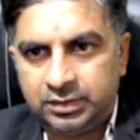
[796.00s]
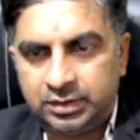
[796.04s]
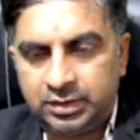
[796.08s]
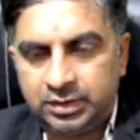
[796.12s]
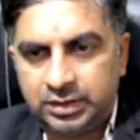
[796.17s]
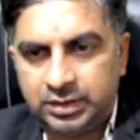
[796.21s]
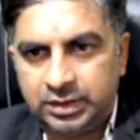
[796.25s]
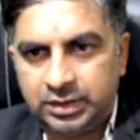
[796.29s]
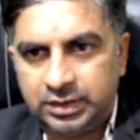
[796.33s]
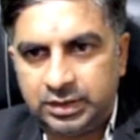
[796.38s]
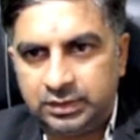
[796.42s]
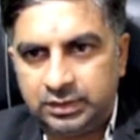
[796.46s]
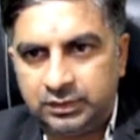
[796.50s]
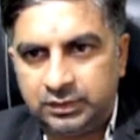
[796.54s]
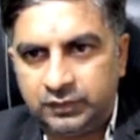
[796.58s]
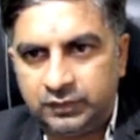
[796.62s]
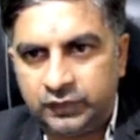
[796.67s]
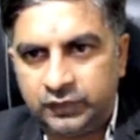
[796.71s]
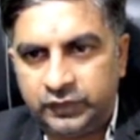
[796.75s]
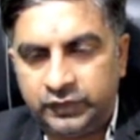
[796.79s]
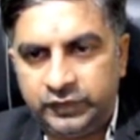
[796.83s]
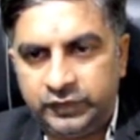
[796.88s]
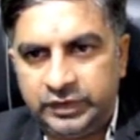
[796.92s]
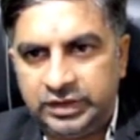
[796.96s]
And
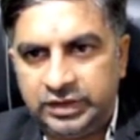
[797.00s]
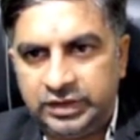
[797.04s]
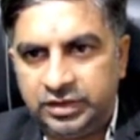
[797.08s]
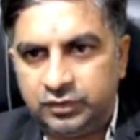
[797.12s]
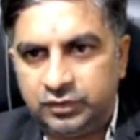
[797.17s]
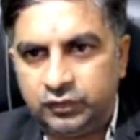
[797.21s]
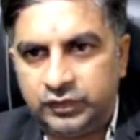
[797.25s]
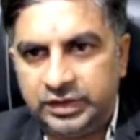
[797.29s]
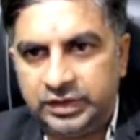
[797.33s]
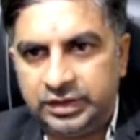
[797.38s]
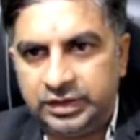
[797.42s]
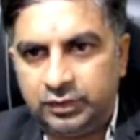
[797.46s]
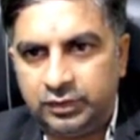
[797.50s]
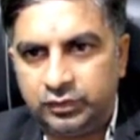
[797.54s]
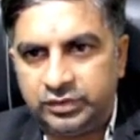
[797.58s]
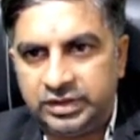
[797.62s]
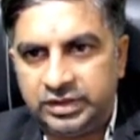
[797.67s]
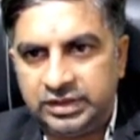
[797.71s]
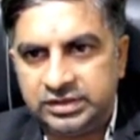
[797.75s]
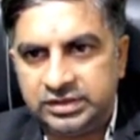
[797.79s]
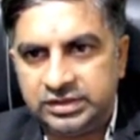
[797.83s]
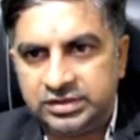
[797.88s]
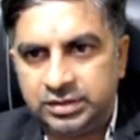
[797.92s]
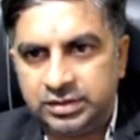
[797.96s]
we need to find out the
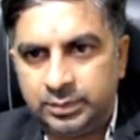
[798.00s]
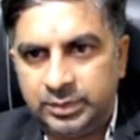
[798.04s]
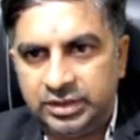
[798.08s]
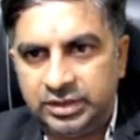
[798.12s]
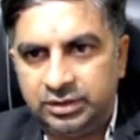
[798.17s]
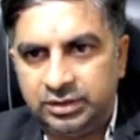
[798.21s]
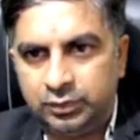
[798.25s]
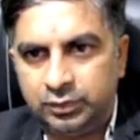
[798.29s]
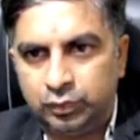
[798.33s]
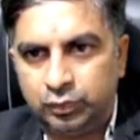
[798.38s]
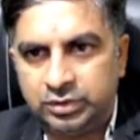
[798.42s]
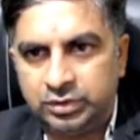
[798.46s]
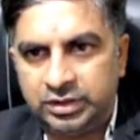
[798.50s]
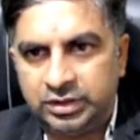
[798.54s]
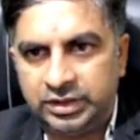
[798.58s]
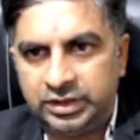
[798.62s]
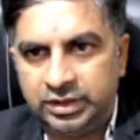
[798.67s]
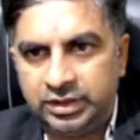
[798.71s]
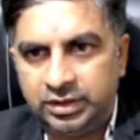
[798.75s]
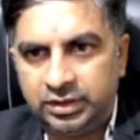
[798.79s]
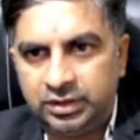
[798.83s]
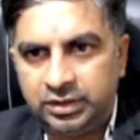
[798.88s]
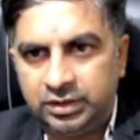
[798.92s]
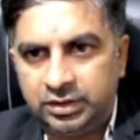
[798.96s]
LCM into
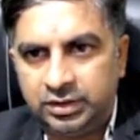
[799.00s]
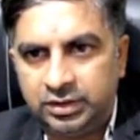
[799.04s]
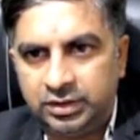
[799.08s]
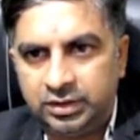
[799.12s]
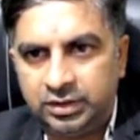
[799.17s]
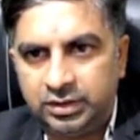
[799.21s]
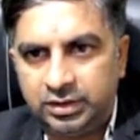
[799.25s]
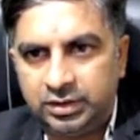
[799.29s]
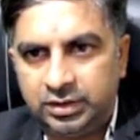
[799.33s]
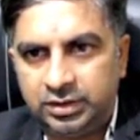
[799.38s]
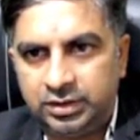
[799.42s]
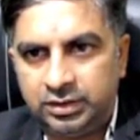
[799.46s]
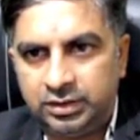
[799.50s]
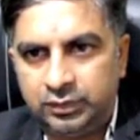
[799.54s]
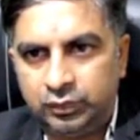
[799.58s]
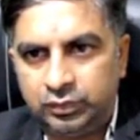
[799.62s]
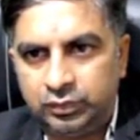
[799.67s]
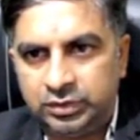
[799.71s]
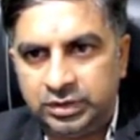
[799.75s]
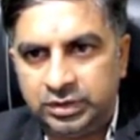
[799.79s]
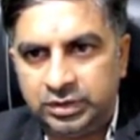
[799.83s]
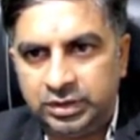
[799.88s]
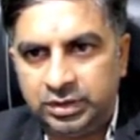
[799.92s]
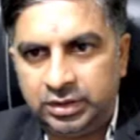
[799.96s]
3, into
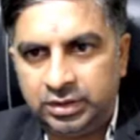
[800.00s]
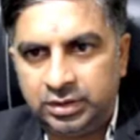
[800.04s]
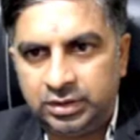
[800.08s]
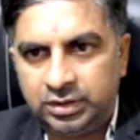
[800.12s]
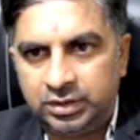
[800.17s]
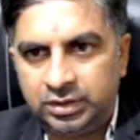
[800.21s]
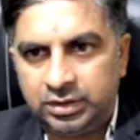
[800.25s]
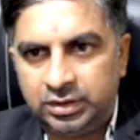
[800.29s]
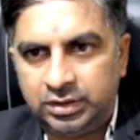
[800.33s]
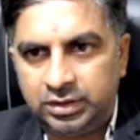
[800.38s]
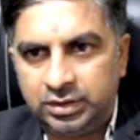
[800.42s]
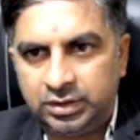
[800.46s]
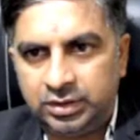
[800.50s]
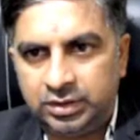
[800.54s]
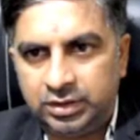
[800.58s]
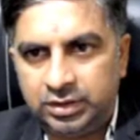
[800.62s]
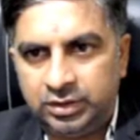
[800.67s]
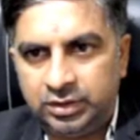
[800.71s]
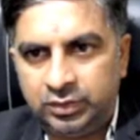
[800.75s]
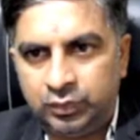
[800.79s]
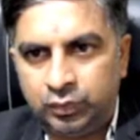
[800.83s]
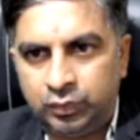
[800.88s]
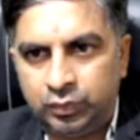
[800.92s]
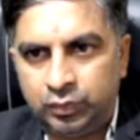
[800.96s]
3,
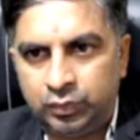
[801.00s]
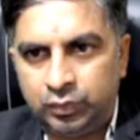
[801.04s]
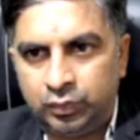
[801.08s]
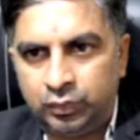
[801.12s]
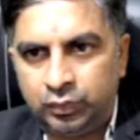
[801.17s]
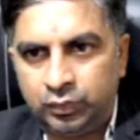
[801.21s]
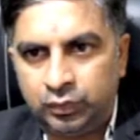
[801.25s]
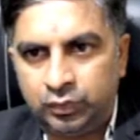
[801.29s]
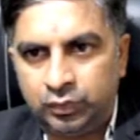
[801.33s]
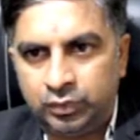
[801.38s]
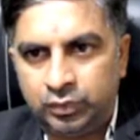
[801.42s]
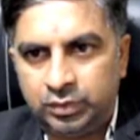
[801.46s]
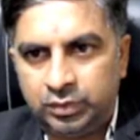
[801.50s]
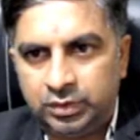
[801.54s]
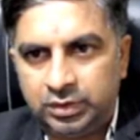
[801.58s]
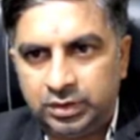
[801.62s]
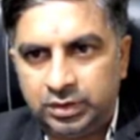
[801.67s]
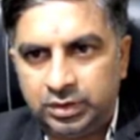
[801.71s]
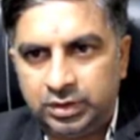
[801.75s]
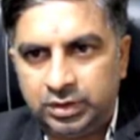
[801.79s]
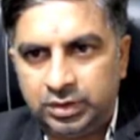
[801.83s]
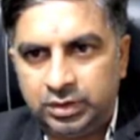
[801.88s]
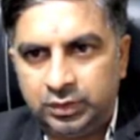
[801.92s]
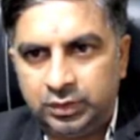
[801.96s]
into 2,
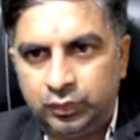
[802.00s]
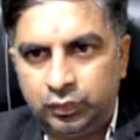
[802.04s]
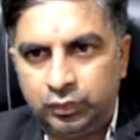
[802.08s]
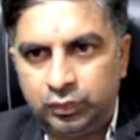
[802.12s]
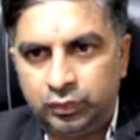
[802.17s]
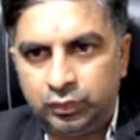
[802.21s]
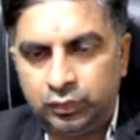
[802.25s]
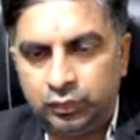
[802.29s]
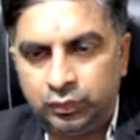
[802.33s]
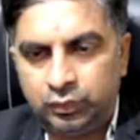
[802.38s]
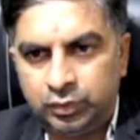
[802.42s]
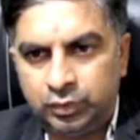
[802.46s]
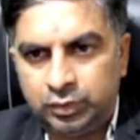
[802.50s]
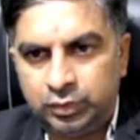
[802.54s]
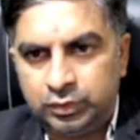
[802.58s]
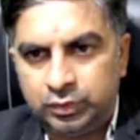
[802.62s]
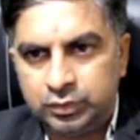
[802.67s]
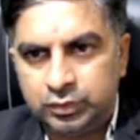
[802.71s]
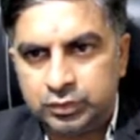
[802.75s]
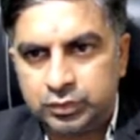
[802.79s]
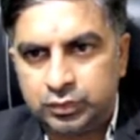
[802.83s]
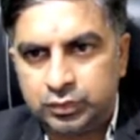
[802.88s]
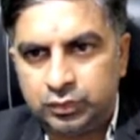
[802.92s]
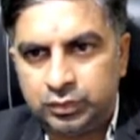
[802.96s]
into 2.
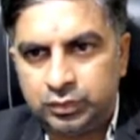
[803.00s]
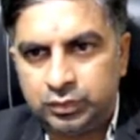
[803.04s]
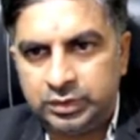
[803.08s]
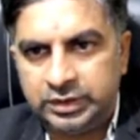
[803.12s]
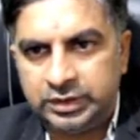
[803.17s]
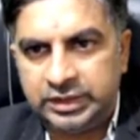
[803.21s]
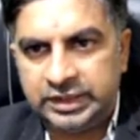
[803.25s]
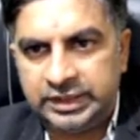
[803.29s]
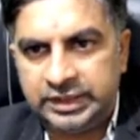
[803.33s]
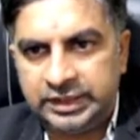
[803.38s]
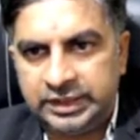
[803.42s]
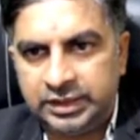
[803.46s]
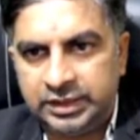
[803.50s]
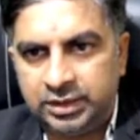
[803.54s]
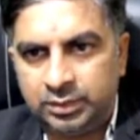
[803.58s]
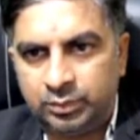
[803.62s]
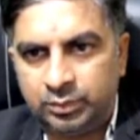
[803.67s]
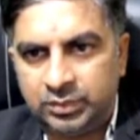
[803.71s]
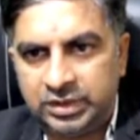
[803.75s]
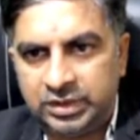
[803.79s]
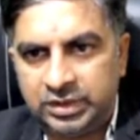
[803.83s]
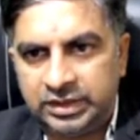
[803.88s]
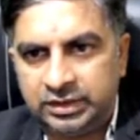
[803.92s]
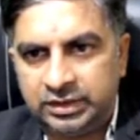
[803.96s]
So 9
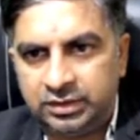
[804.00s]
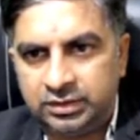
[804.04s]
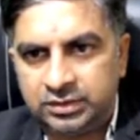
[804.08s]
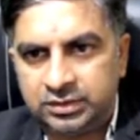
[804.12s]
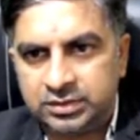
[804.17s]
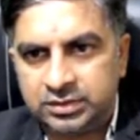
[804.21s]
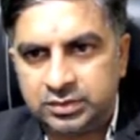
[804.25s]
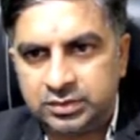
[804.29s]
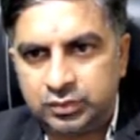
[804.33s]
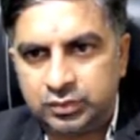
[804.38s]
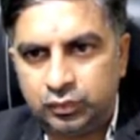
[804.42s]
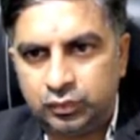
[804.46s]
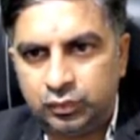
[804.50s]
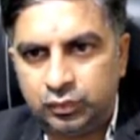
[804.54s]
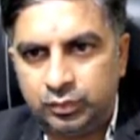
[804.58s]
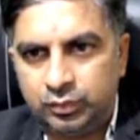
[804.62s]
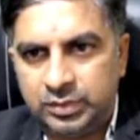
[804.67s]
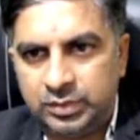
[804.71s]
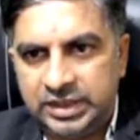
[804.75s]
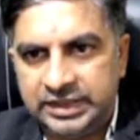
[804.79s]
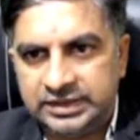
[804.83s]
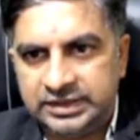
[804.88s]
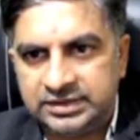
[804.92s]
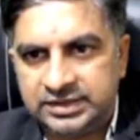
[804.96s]
minus 2
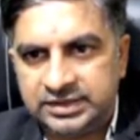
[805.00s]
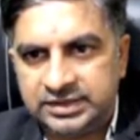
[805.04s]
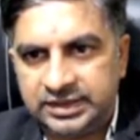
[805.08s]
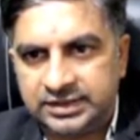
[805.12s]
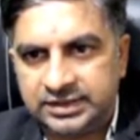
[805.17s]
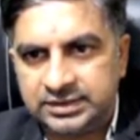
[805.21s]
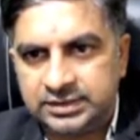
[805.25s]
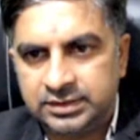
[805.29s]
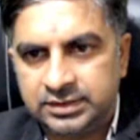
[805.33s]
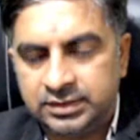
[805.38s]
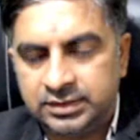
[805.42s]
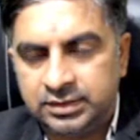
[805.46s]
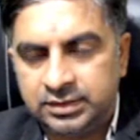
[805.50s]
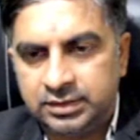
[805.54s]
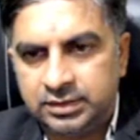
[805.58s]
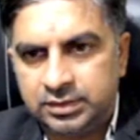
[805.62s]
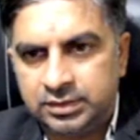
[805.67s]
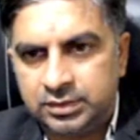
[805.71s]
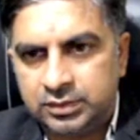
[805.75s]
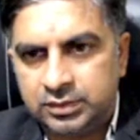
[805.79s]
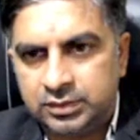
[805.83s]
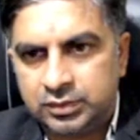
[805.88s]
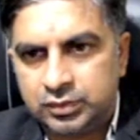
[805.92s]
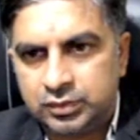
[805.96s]
by 6.
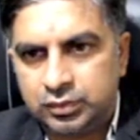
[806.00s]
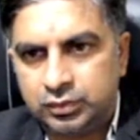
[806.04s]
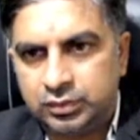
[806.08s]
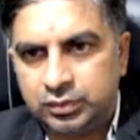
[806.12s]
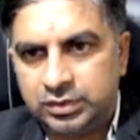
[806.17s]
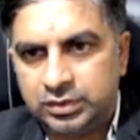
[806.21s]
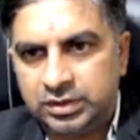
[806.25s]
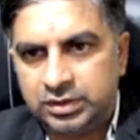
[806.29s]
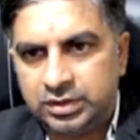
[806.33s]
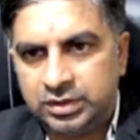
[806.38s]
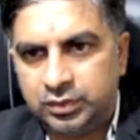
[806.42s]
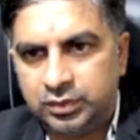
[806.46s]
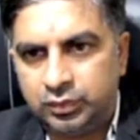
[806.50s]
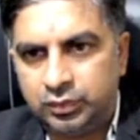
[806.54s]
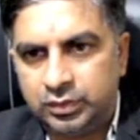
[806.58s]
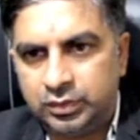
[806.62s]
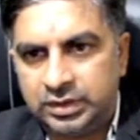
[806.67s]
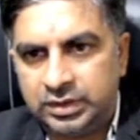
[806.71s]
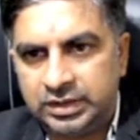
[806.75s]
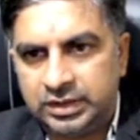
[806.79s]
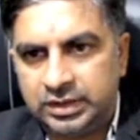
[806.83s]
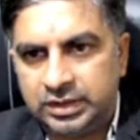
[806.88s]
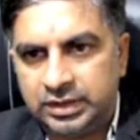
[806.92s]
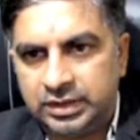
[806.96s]
So here you
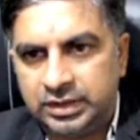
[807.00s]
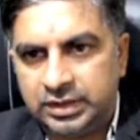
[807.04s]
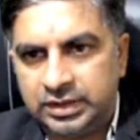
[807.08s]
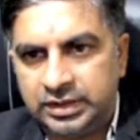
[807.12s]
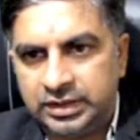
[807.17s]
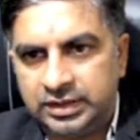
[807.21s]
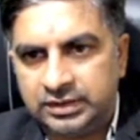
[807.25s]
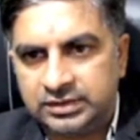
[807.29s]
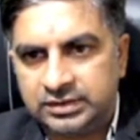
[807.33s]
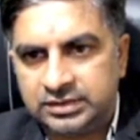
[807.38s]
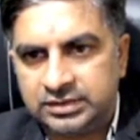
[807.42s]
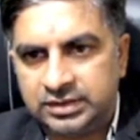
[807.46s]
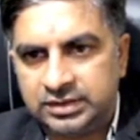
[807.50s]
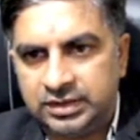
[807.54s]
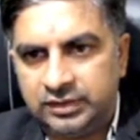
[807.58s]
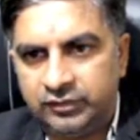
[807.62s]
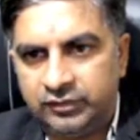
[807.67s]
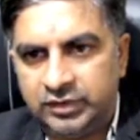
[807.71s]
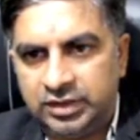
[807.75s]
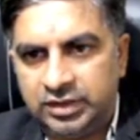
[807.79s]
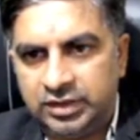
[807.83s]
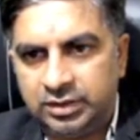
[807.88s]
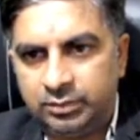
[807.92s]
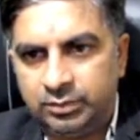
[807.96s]
are getting
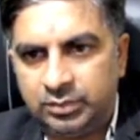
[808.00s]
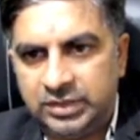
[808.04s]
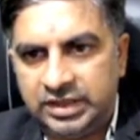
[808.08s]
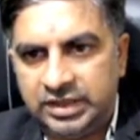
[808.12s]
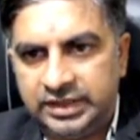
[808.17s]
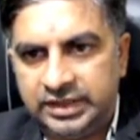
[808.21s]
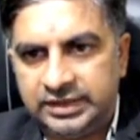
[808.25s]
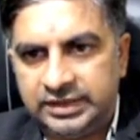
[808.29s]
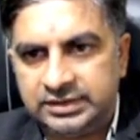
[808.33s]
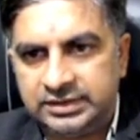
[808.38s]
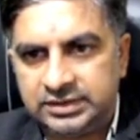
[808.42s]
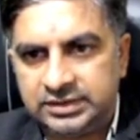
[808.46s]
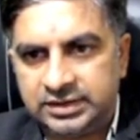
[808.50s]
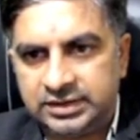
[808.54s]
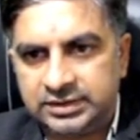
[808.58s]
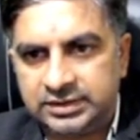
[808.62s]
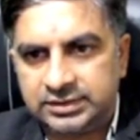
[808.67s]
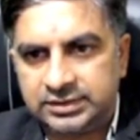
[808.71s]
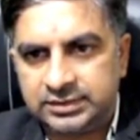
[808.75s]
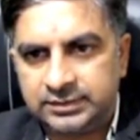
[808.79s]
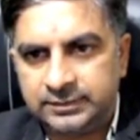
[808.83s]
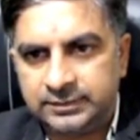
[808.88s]
7 by 6.